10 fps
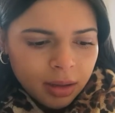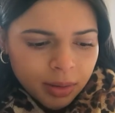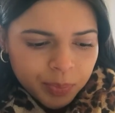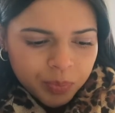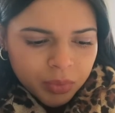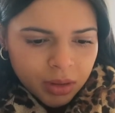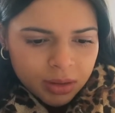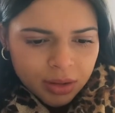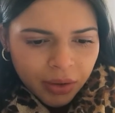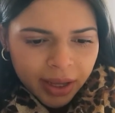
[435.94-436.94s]

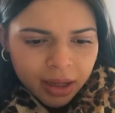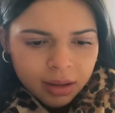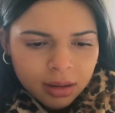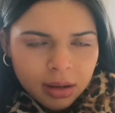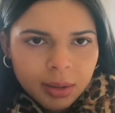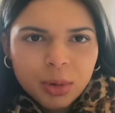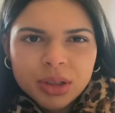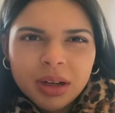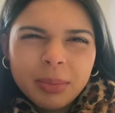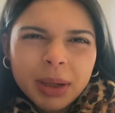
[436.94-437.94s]
So yeah, I was
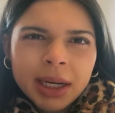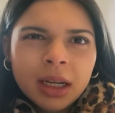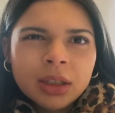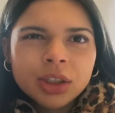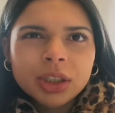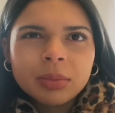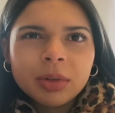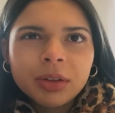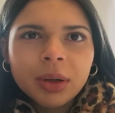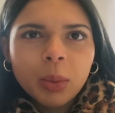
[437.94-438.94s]
going to buy lunch
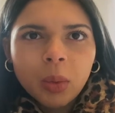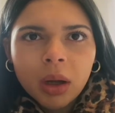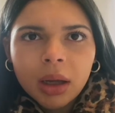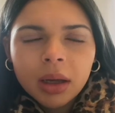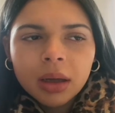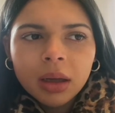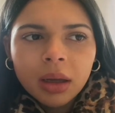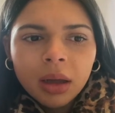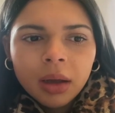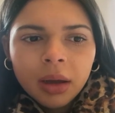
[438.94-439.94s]
tomorrow at work,
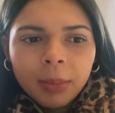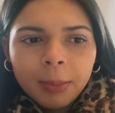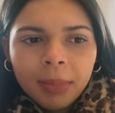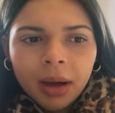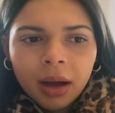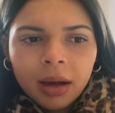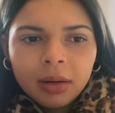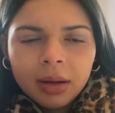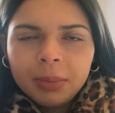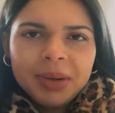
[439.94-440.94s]
but
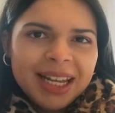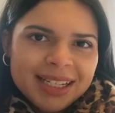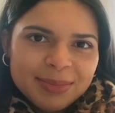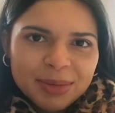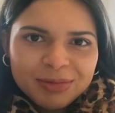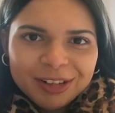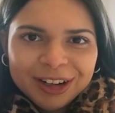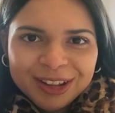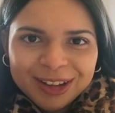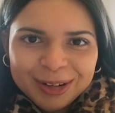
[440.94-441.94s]
at placement
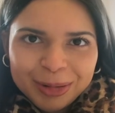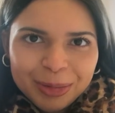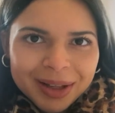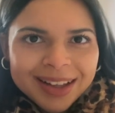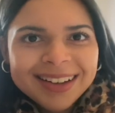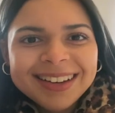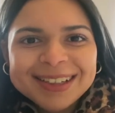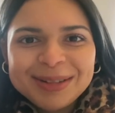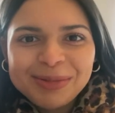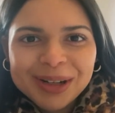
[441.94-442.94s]
rather, not work. I
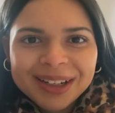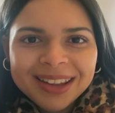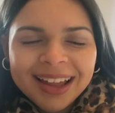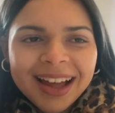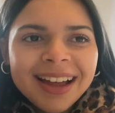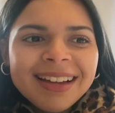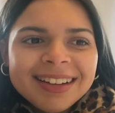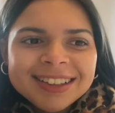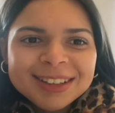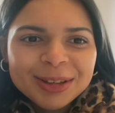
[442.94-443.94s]
don't work there,
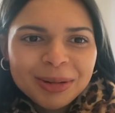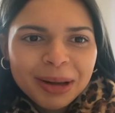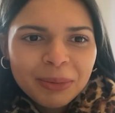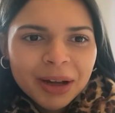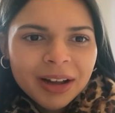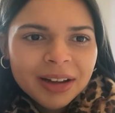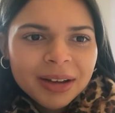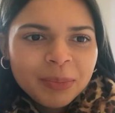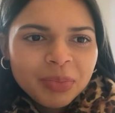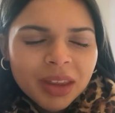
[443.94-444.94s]
just call it work.